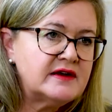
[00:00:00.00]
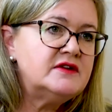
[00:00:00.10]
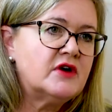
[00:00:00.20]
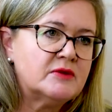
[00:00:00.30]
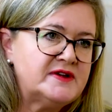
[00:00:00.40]

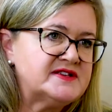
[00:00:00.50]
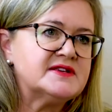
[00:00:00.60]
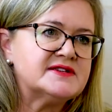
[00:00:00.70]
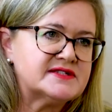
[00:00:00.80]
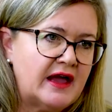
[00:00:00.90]
you've got a business
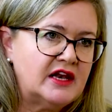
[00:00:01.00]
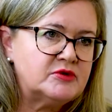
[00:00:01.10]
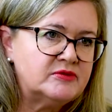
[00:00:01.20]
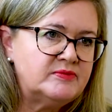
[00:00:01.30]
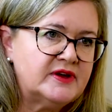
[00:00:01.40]
that's
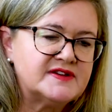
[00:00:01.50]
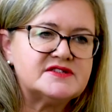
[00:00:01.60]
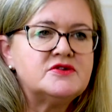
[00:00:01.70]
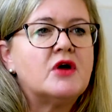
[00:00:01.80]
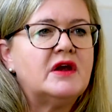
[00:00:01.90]
scalable, because it's
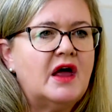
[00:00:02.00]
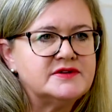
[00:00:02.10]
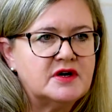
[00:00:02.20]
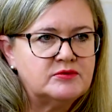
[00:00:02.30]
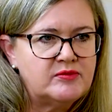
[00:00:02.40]
not
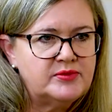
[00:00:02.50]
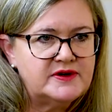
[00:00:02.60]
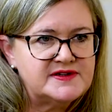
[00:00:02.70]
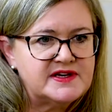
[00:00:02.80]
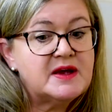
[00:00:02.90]
reliant on one
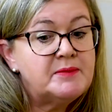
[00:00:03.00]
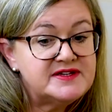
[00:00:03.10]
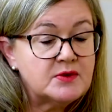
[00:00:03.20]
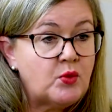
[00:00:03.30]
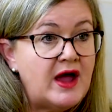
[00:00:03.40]
person. If
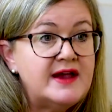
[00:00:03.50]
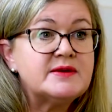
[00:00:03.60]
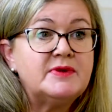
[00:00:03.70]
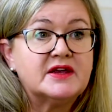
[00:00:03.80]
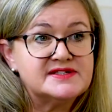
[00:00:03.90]
somebody's away,
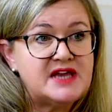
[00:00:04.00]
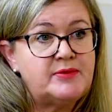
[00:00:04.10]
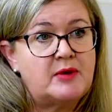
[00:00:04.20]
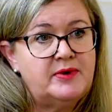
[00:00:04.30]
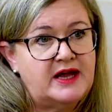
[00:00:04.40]
somebody can step
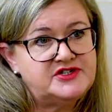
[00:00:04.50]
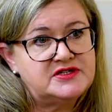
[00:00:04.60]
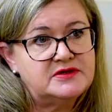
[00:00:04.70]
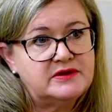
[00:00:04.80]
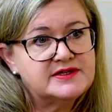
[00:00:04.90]
up and actually do that.